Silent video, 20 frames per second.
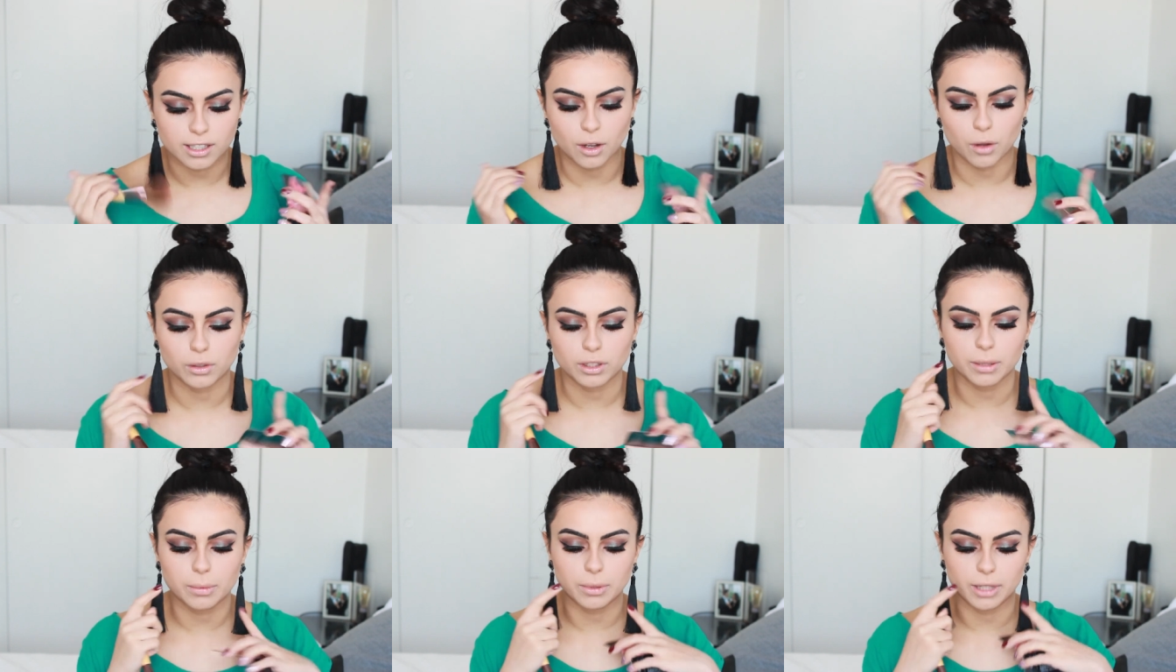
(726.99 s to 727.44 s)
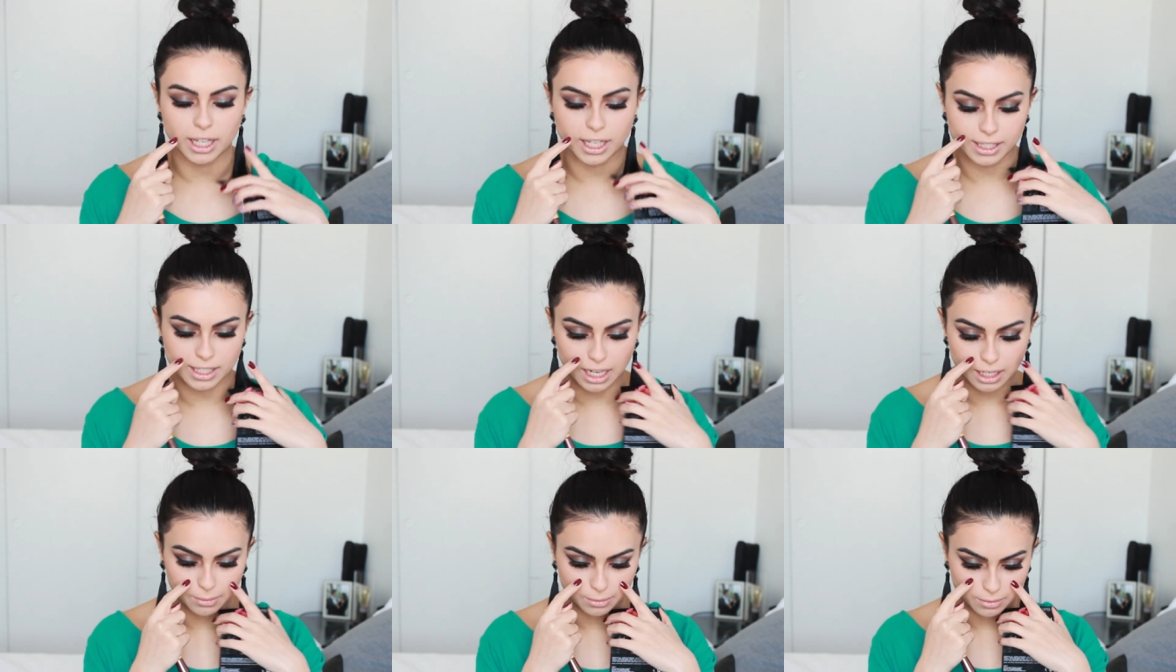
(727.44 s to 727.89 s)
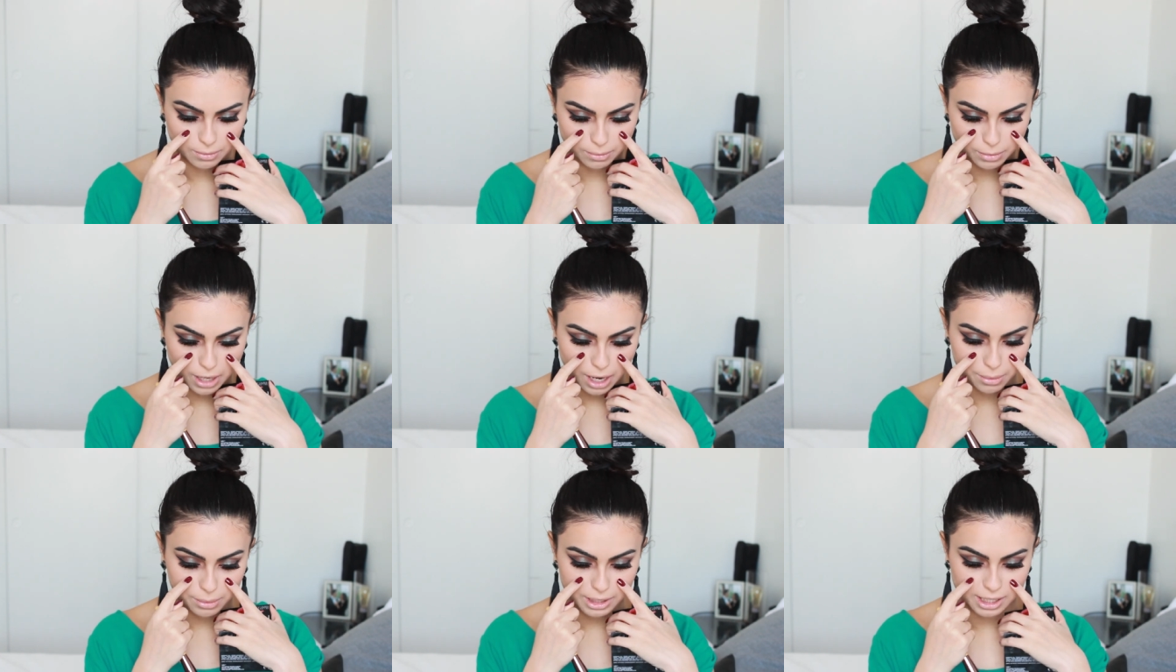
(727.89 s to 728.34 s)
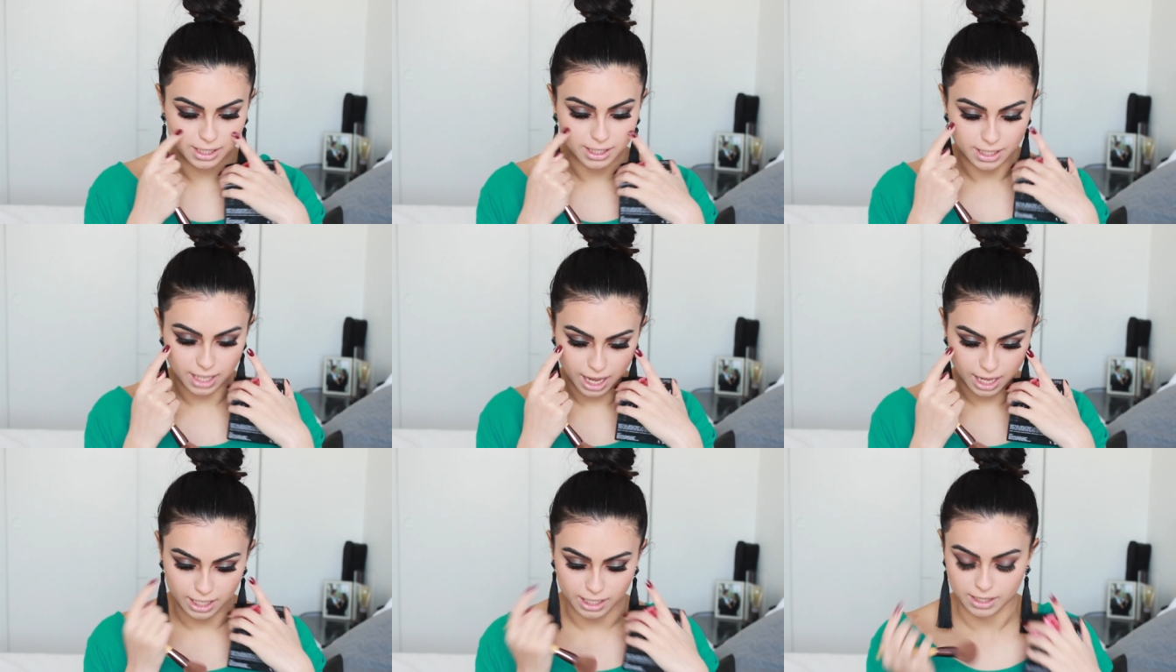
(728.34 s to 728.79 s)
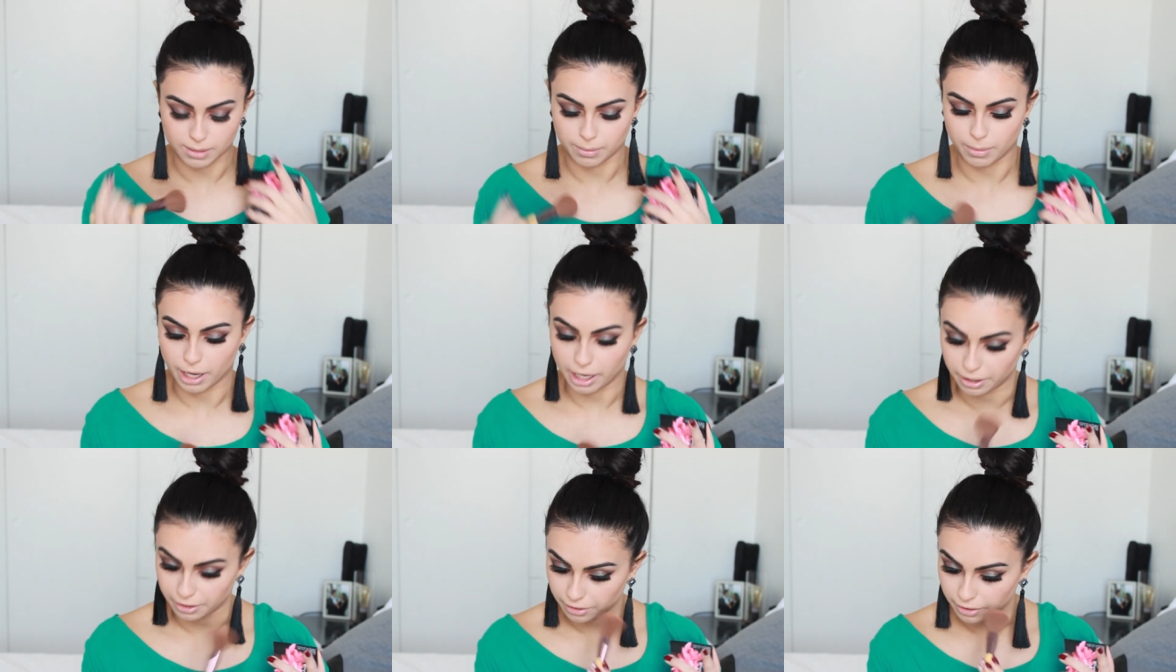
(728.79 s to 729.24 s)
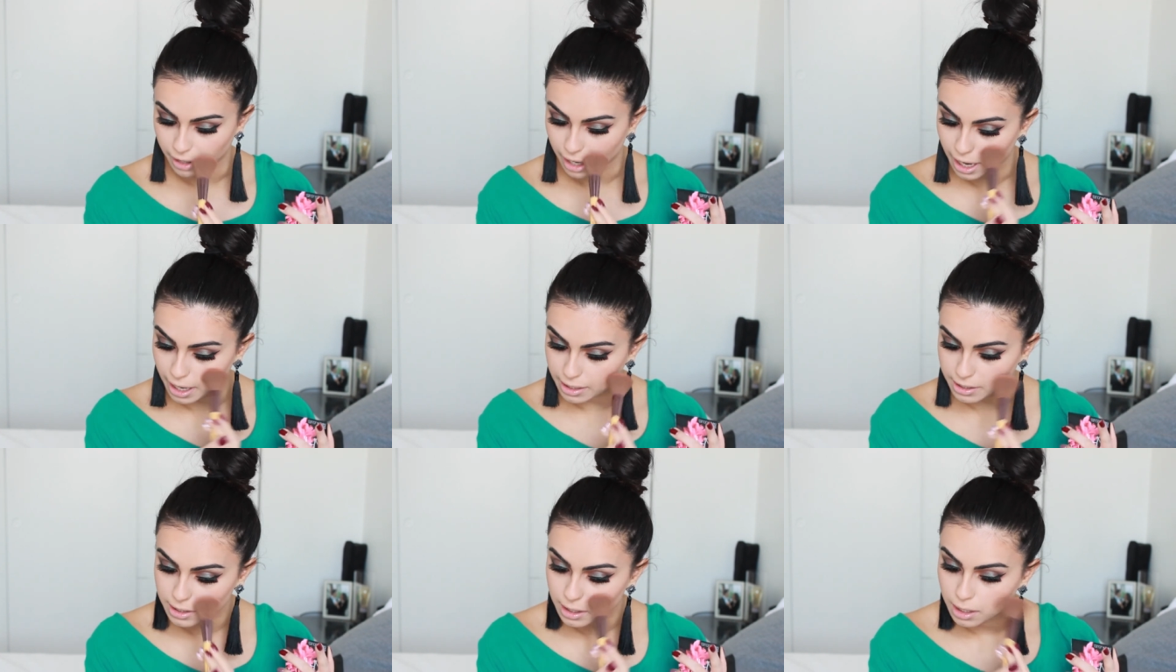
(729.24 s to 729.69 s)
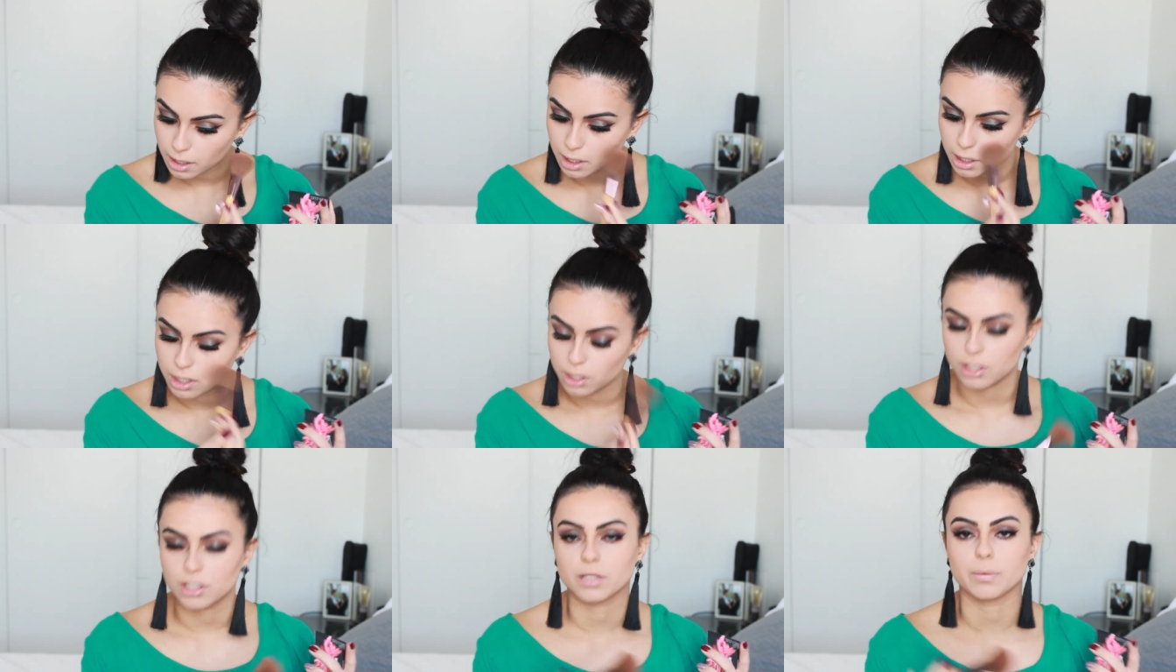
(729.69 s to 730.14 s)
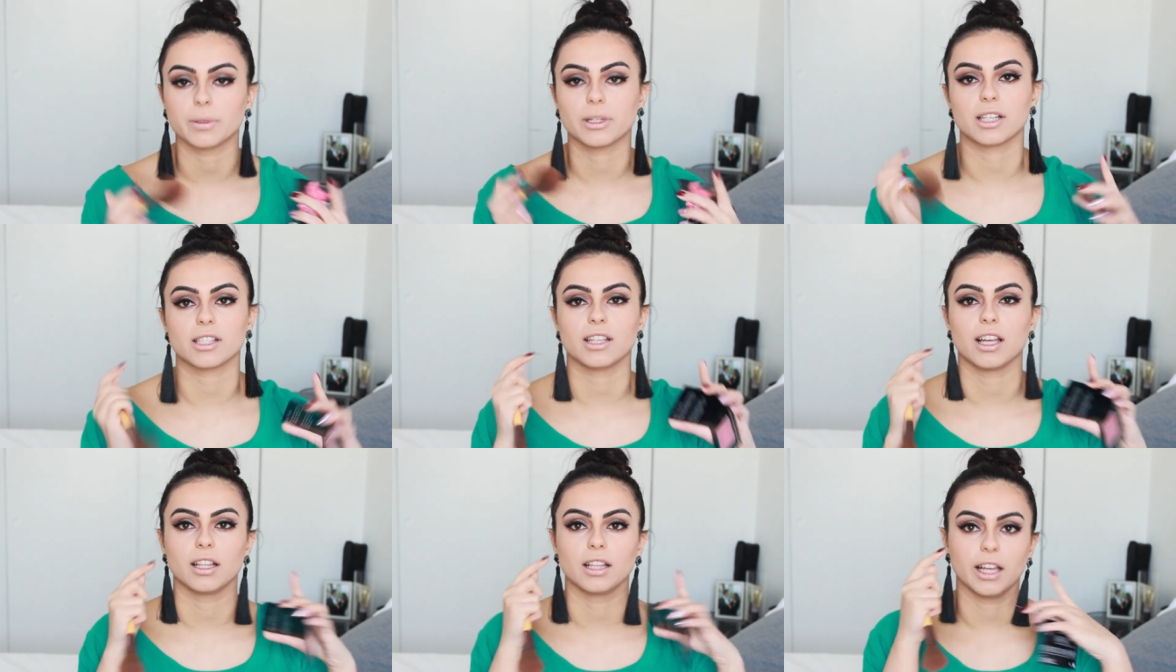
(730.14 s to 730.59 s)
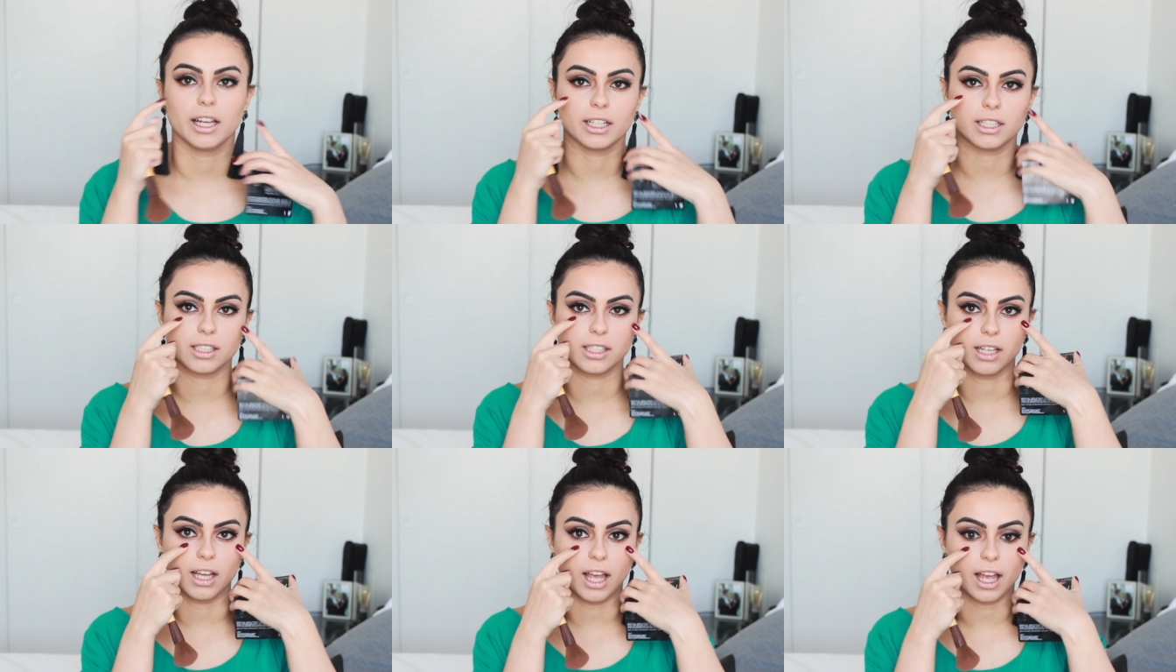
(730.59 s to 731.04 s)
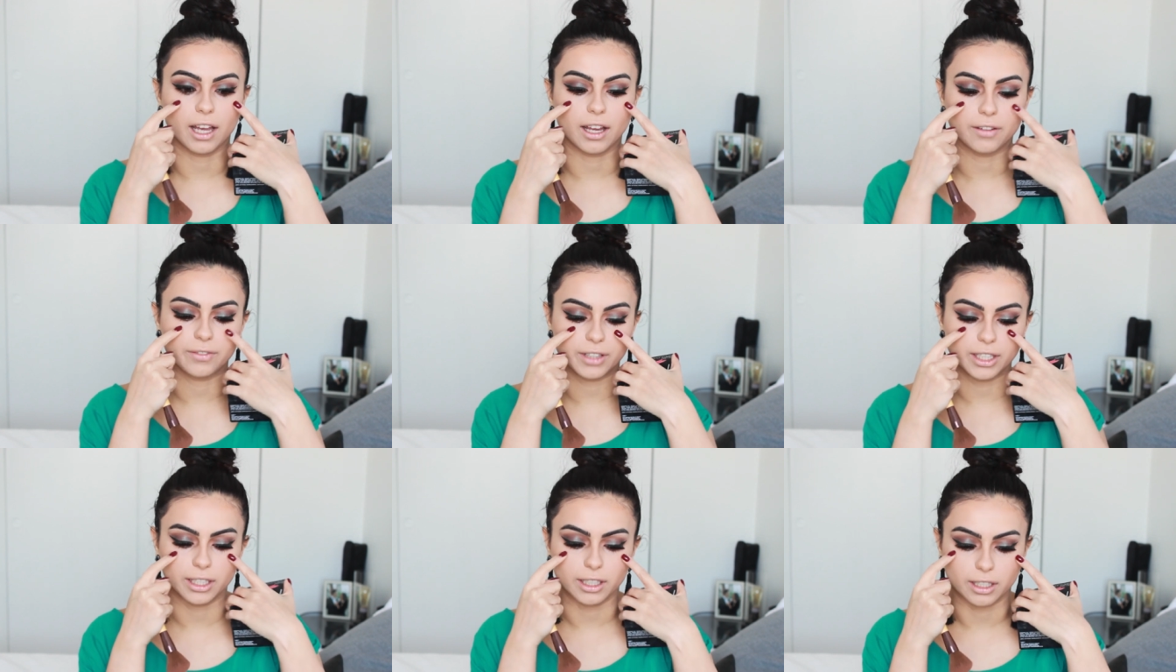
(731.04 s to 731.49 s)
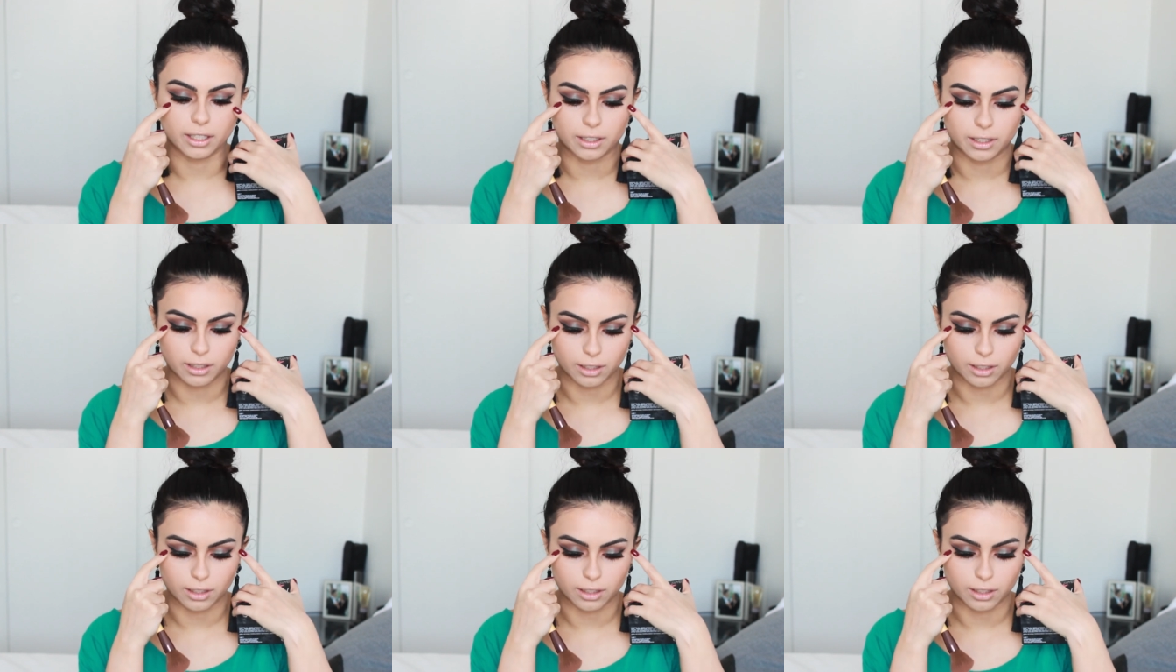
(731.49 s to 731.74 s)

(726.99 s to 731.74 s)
The only place I probably set is my under eye, just because I like to have it